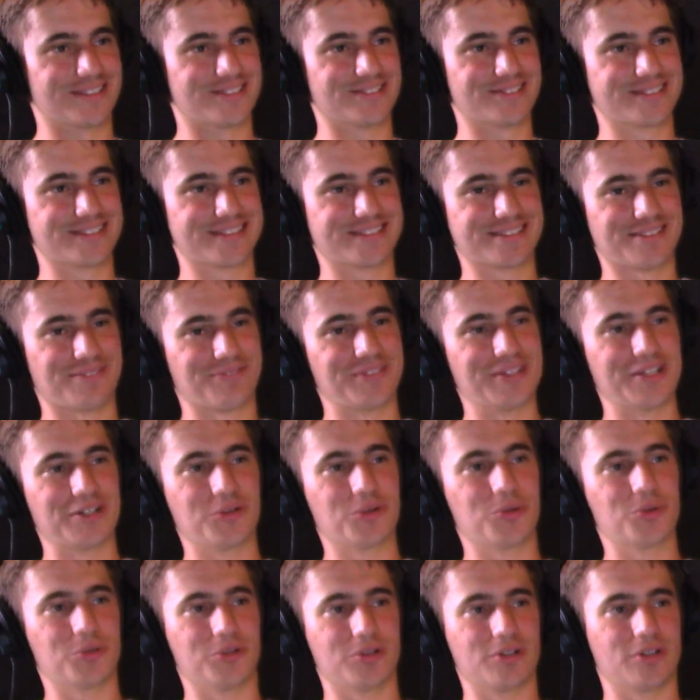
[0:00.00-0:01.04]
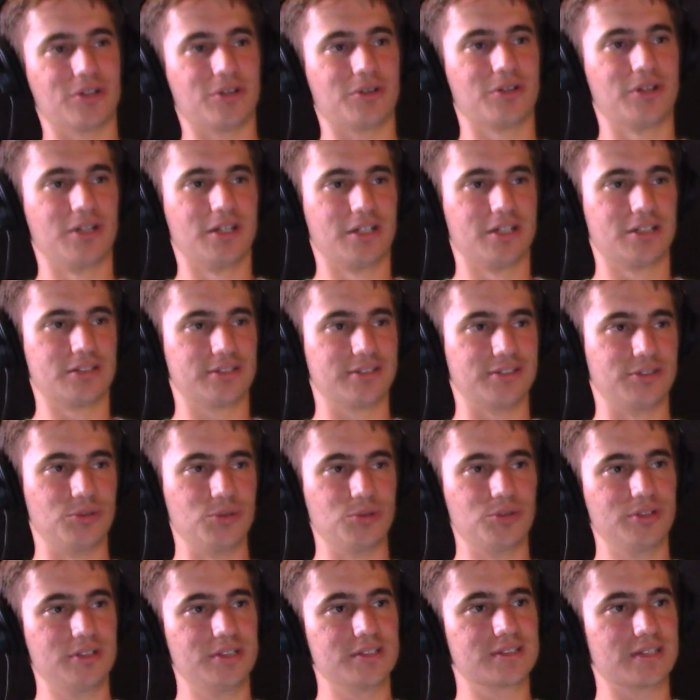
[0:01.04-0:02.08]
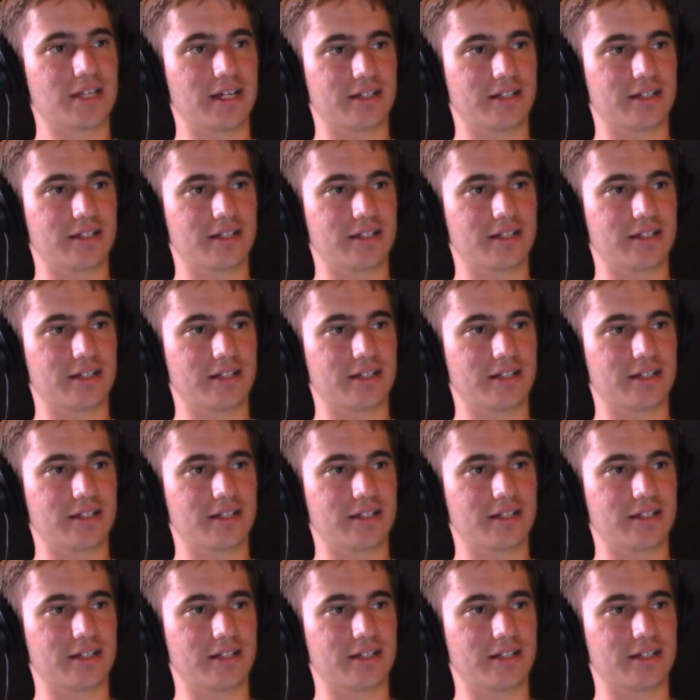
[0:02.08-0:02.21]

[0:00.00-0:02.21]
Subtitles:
It was just something cool, to do these,